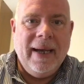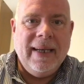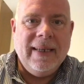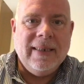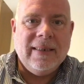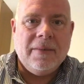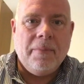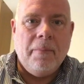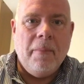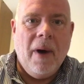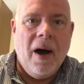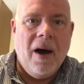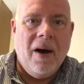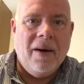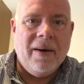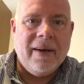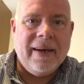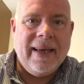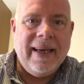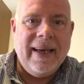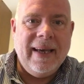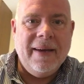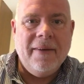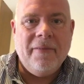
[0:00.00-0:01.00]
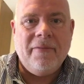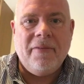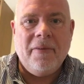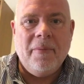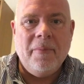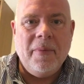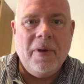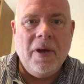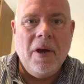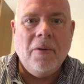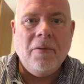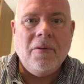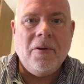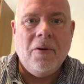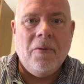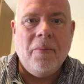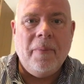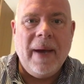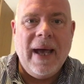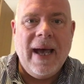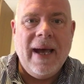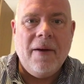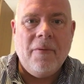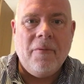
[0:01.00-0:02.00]
it's Mark here from Yokel
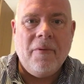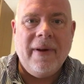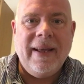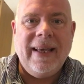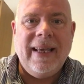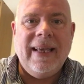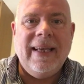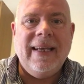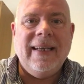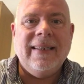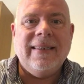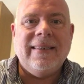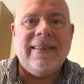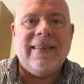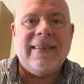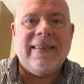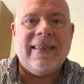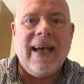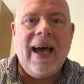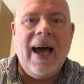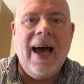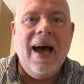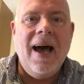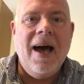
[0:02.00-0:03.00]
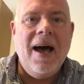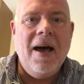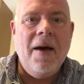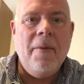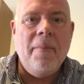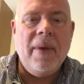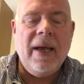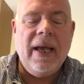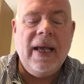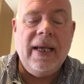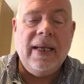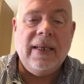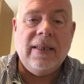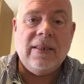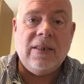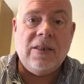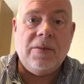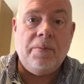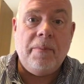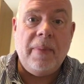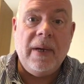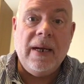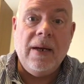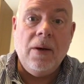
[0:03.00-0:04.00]
Bear Reads. It's
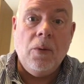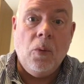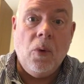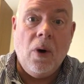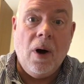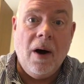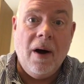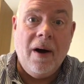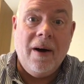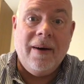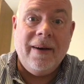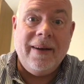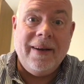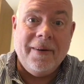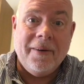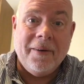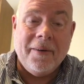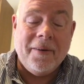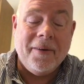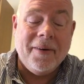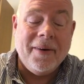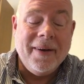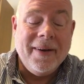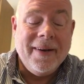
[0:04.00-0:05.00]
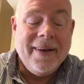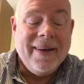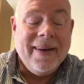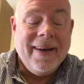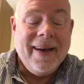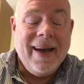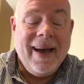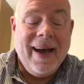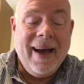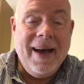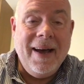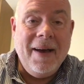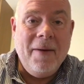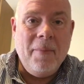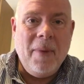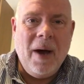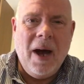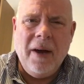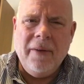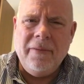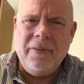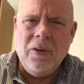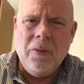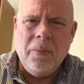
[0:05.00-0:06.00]
been a while.
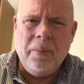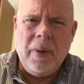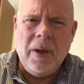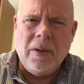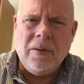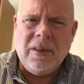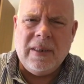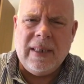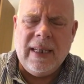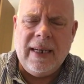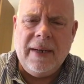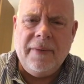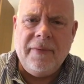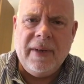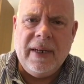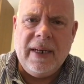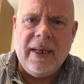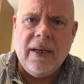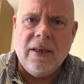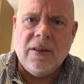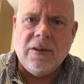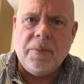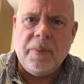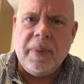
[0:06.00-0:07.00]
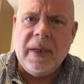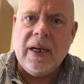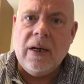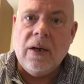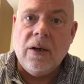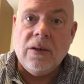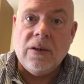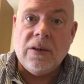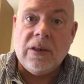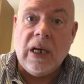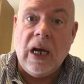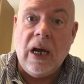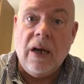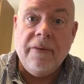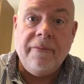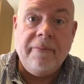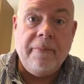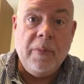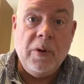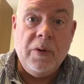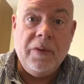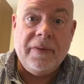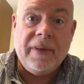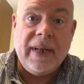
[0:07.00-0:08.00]
I've not posted any videos because I've
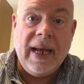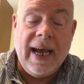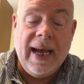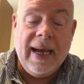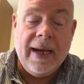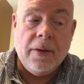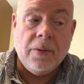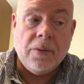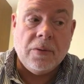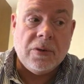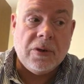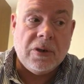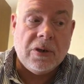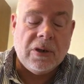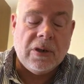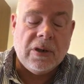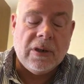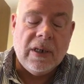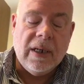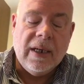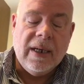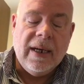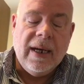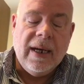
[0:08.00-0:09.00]
moved house,